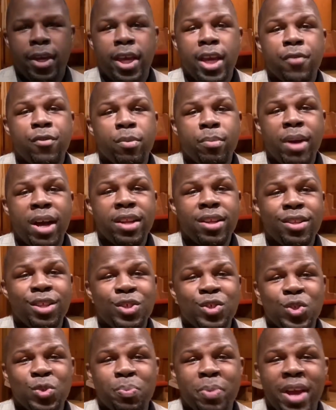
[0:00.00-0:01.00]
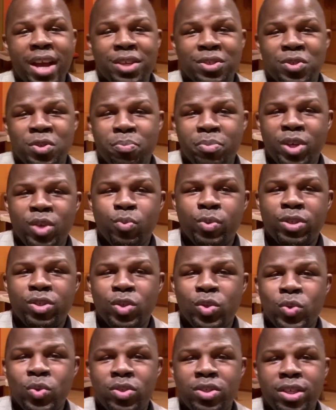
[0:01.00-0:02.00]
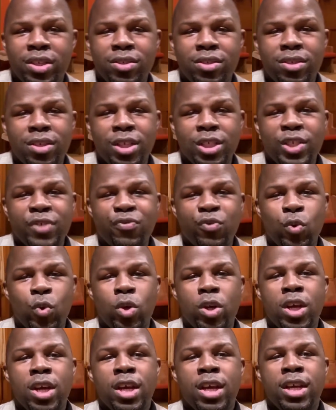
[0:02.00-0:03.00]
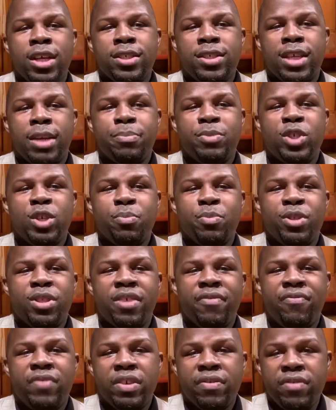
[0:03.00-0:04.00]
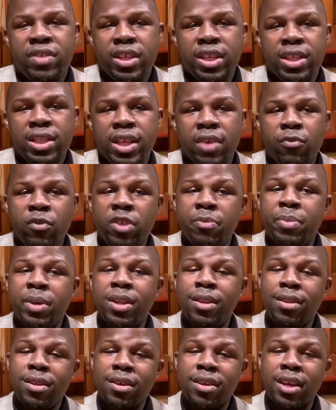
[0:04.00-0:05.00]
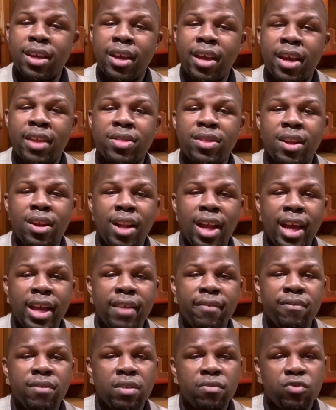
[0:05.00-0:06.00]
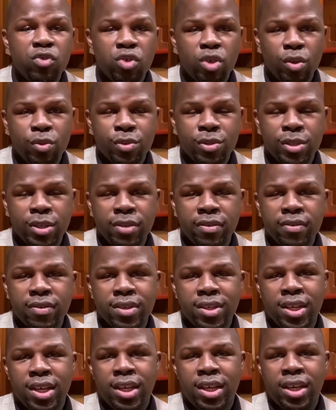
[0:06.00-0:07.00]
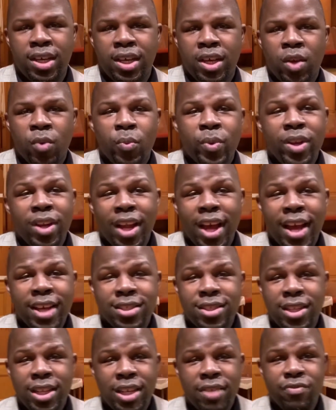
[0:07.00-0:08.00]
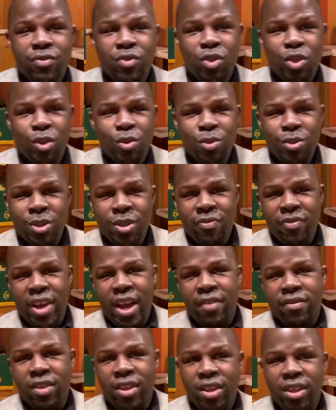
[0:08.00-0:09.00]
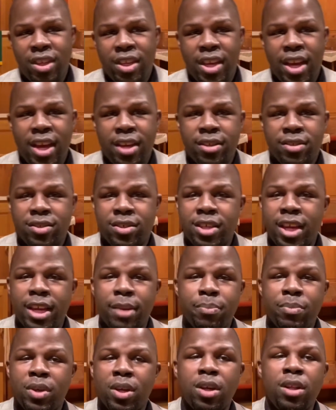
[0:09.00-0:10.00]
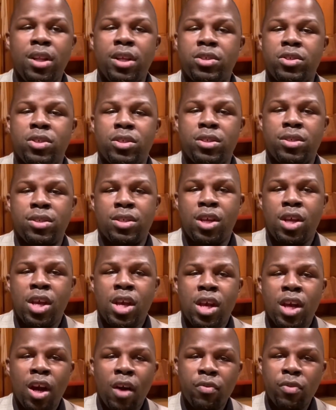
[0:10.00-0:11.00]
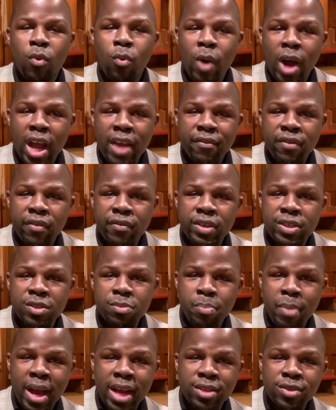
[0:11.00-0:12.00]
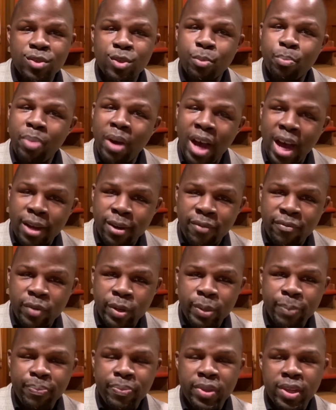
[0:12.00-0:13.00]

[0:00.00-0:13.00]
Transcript: Hey, everybody, this is Pastor B with Tuesday's Touch for September the 15th, and we've been looking at the life of Joseph. We last left Joseph after he had escaped the clutches of the wife of his master, Potiphar.